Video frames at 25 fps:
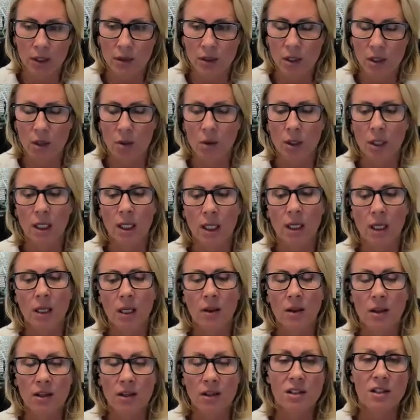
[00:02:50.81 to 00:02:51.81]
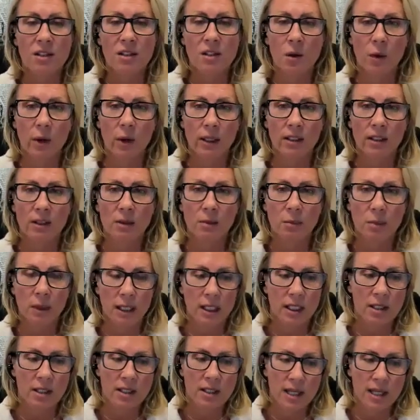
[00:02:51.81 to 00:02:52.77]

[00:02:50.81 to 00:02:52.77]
So this is going to be,